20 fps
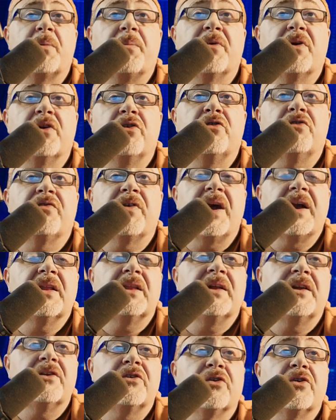member and you
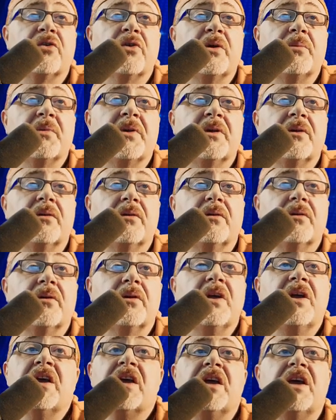violated your agreement?
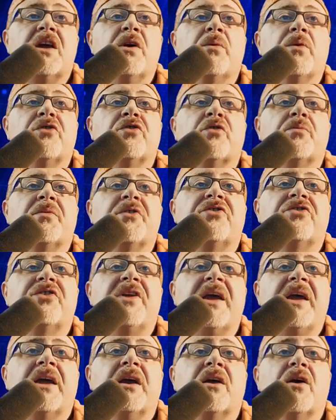It was a
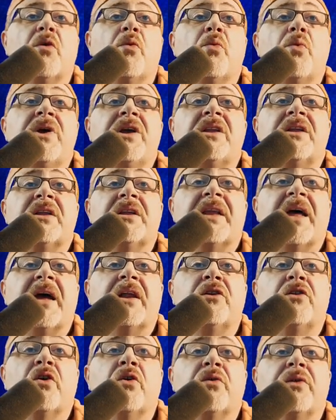mistake. We did
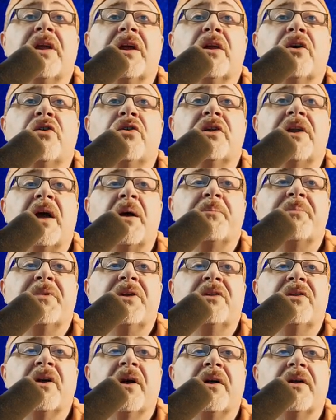not know that it could not
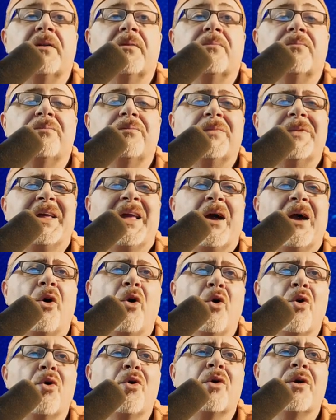be done. Yeah,
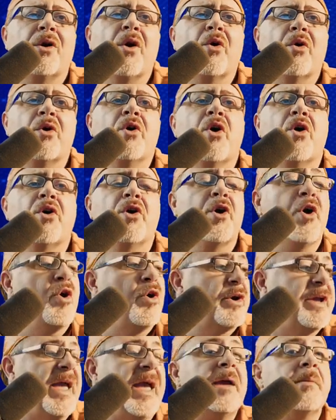
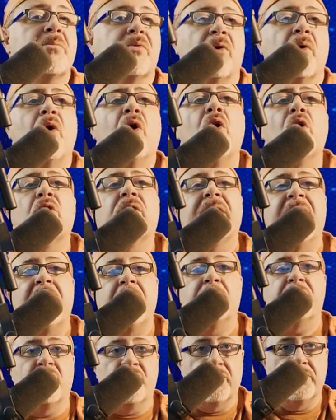okay, bro.
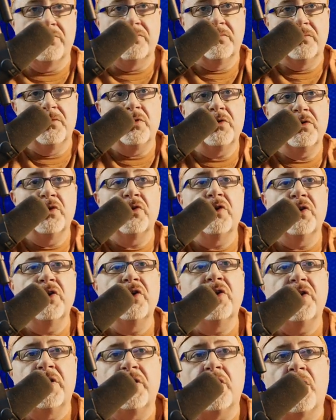
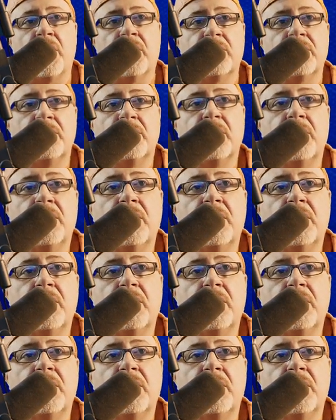You didn't know.